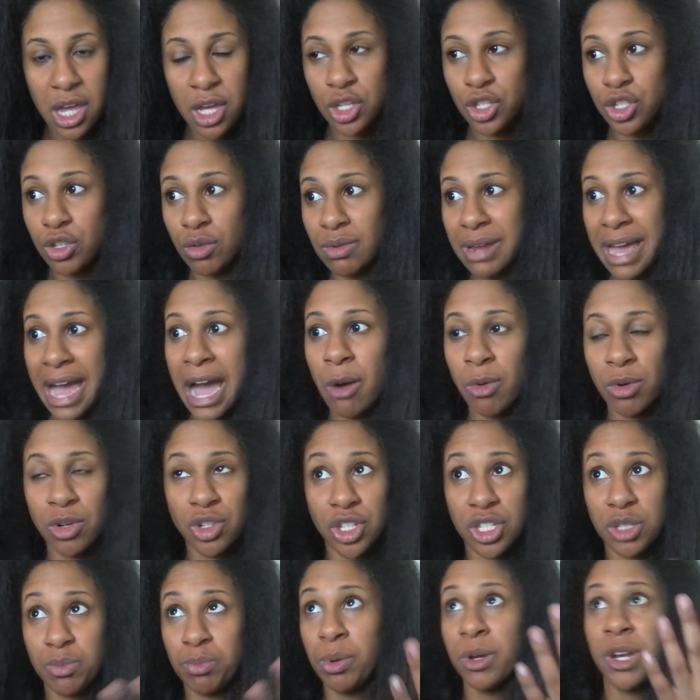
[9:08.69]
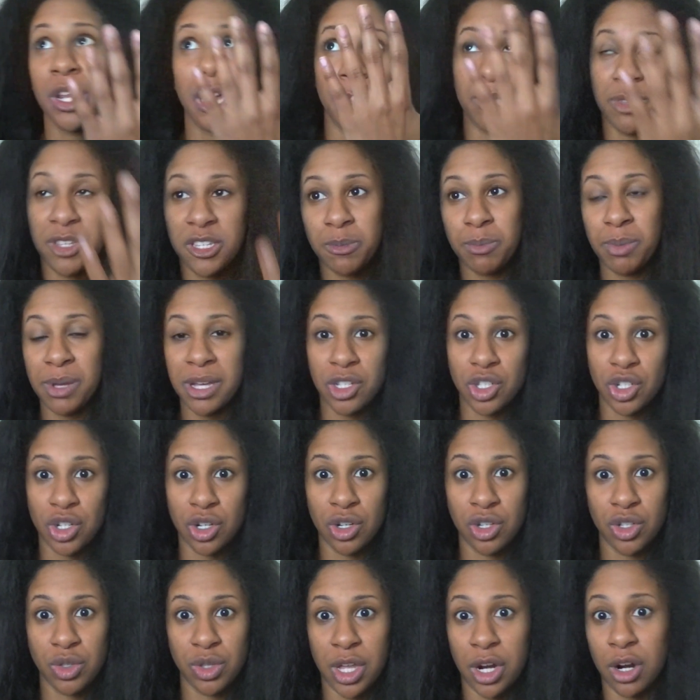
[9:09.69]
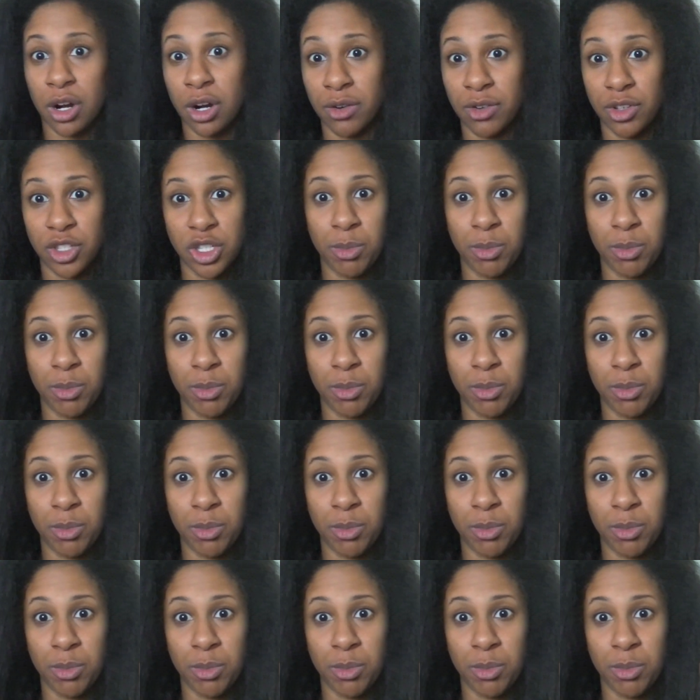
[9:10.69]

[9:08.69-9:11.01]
So now we're just putting up these pictures that are